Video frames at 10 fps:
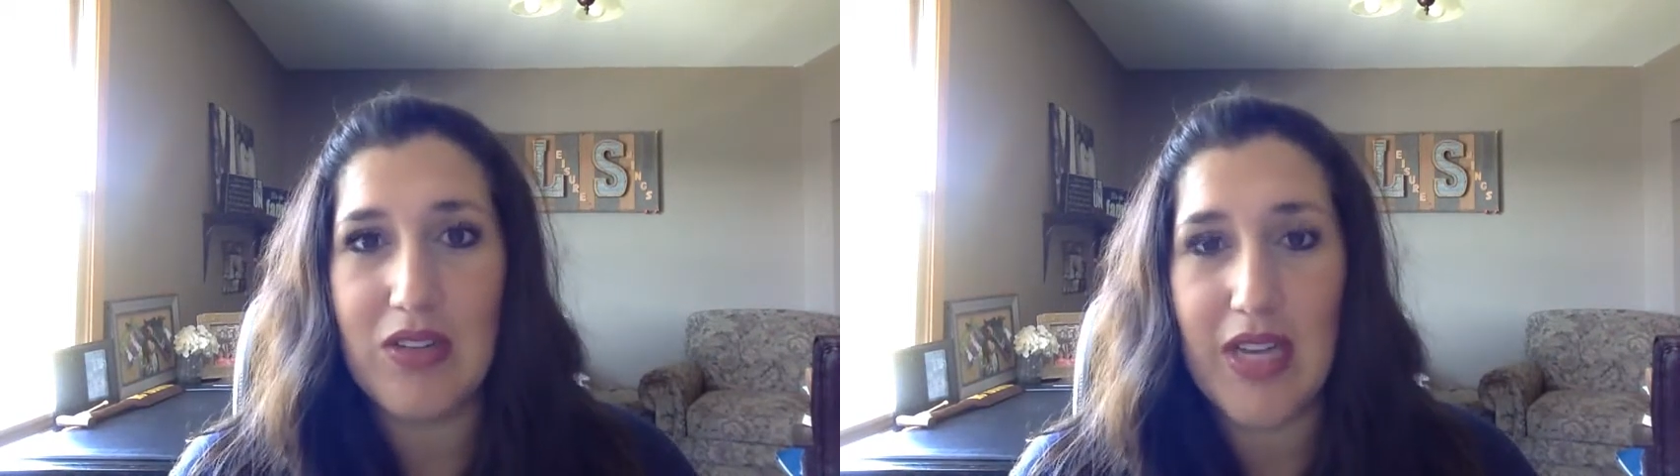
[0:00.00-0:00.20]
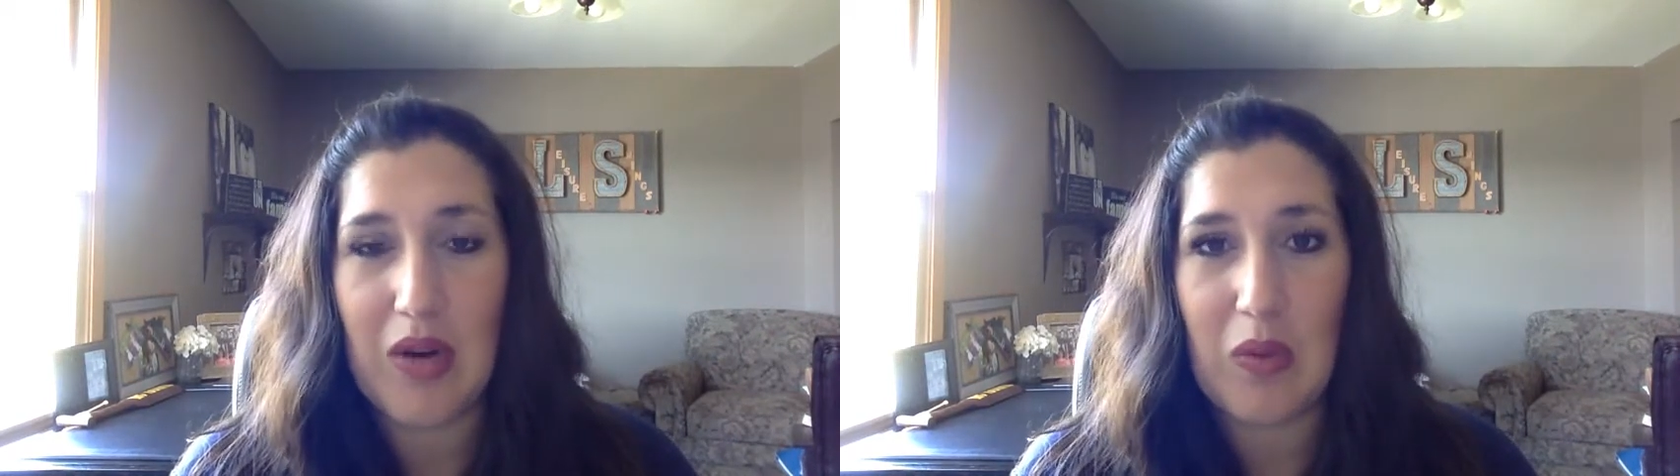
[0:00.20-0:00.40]

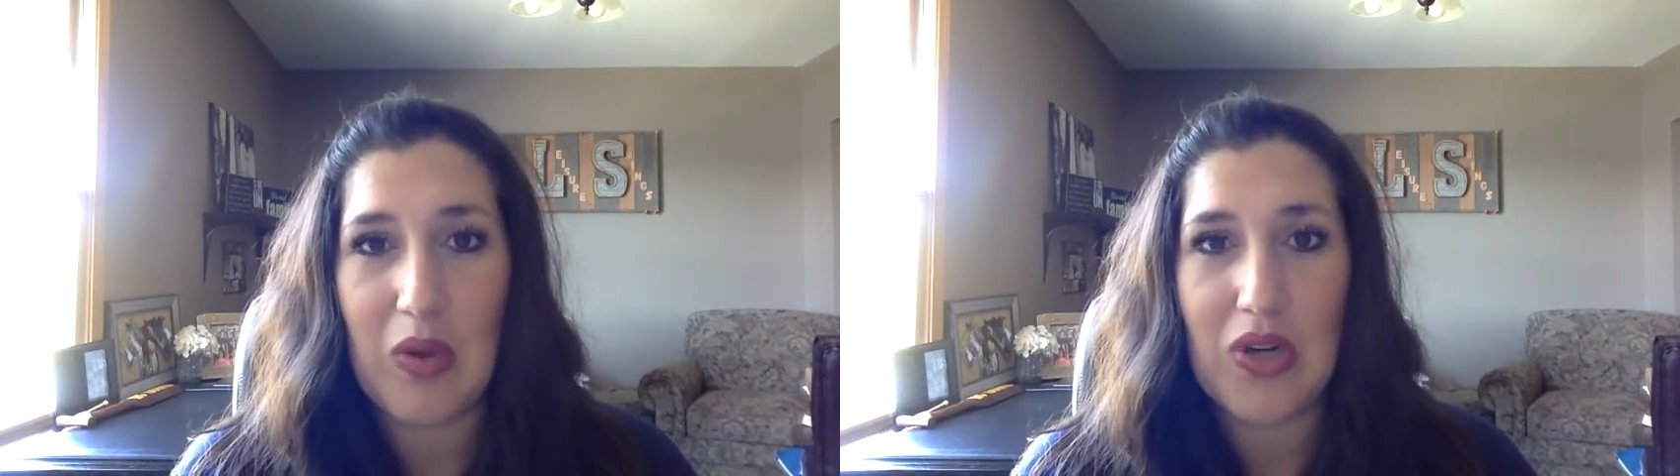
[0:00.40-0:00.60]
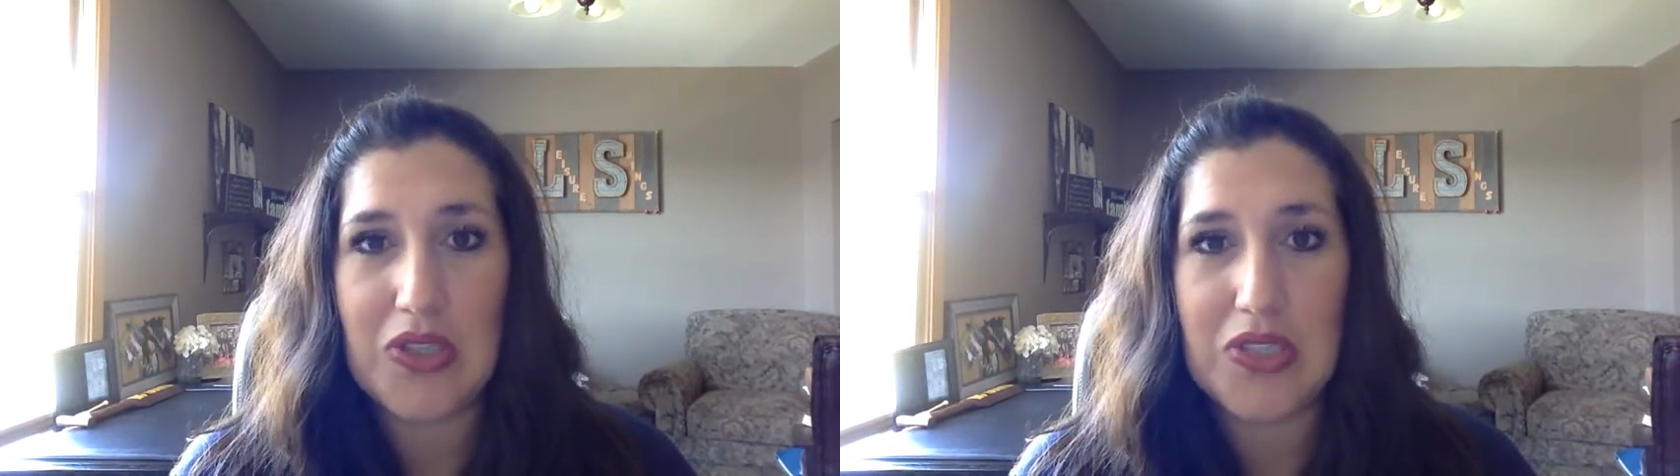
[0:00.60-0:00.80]
care
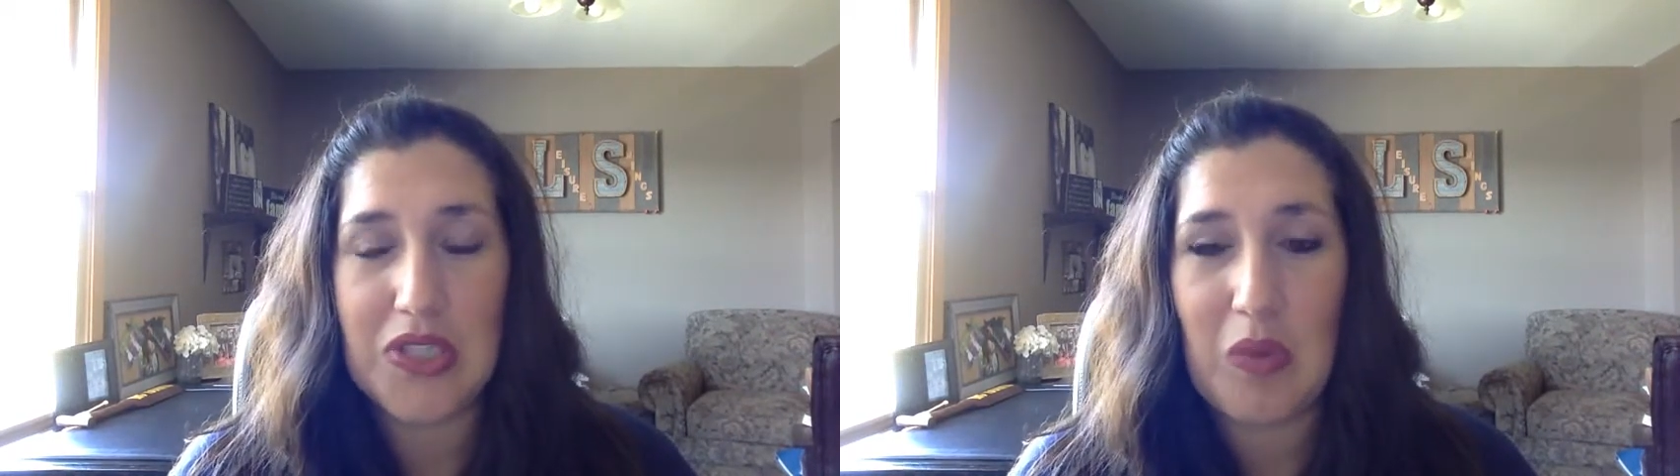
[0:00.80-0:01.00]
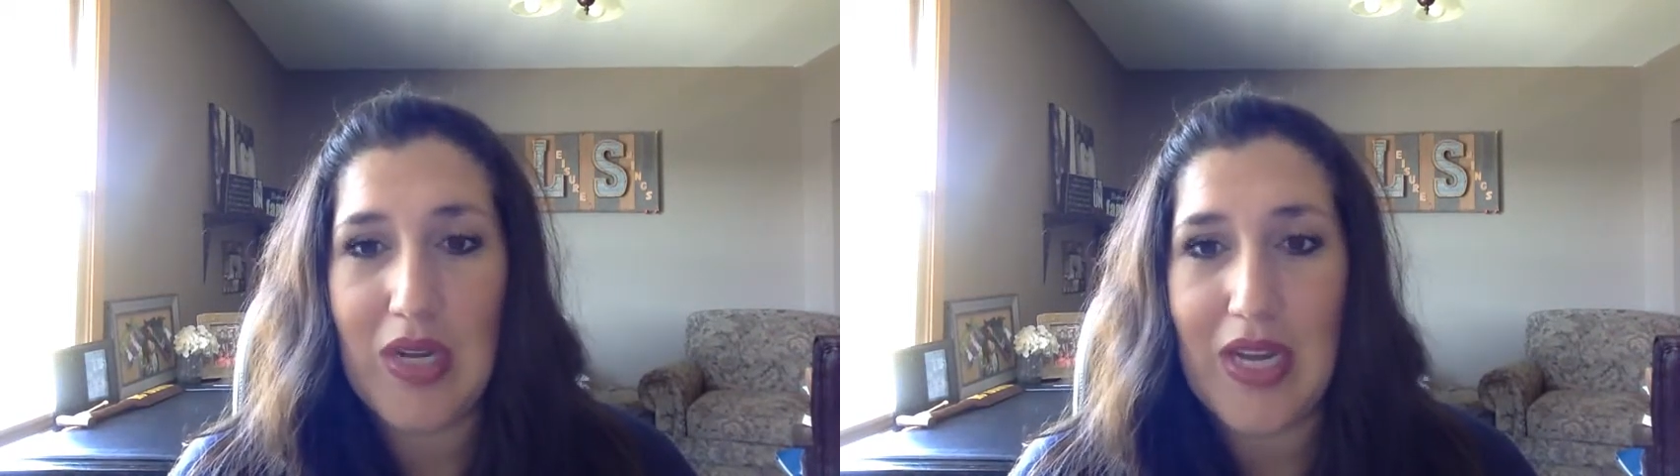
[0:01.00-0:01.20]
workers
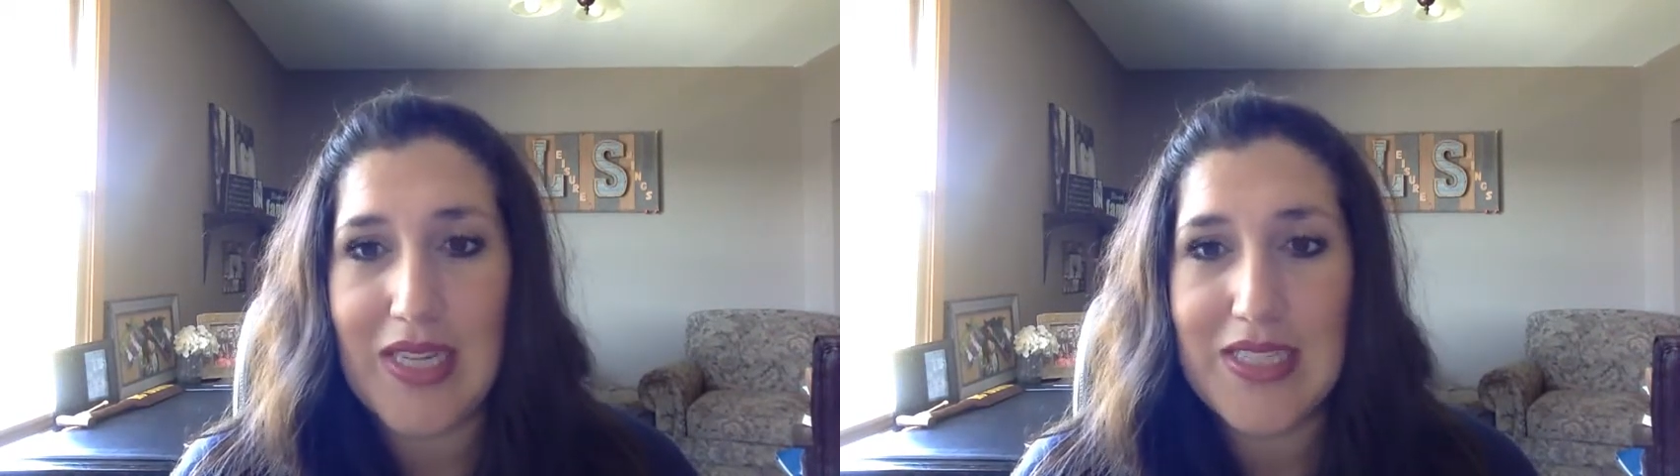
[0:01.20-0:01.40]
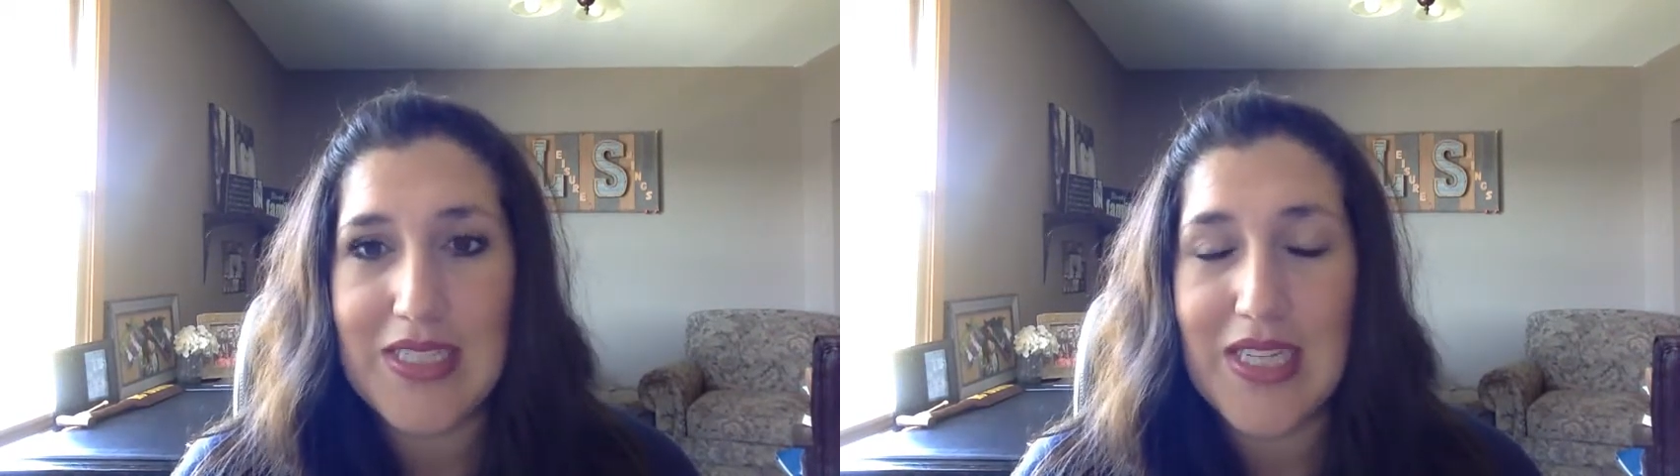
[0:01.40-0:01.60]
and
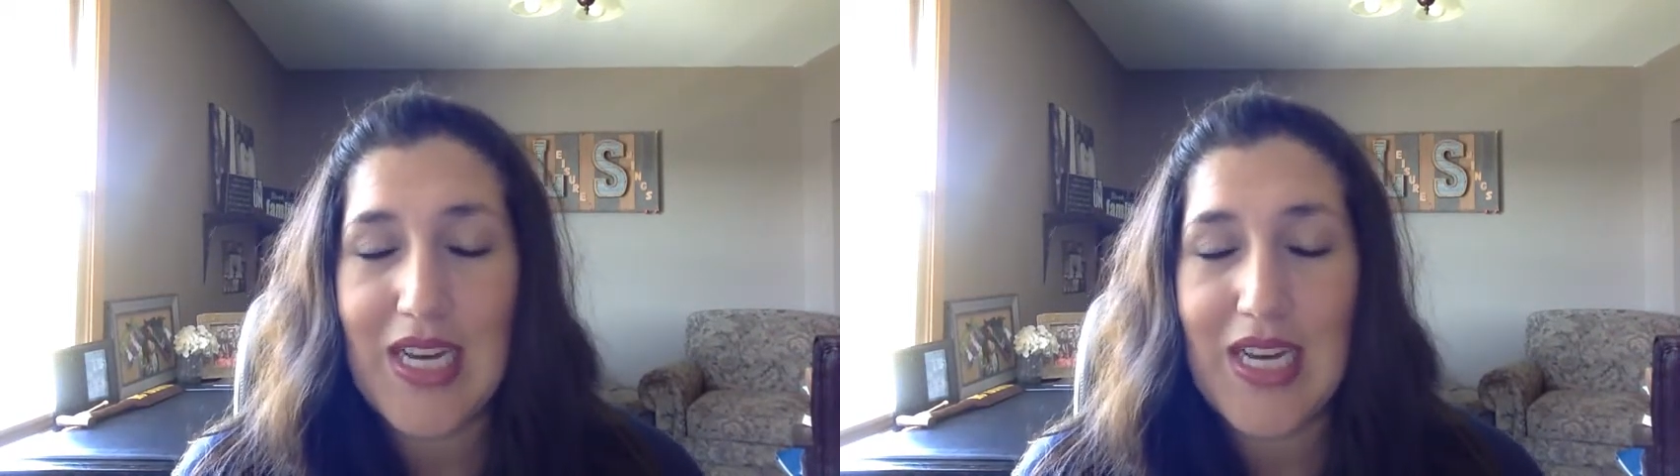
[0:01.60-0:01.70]
whatnot.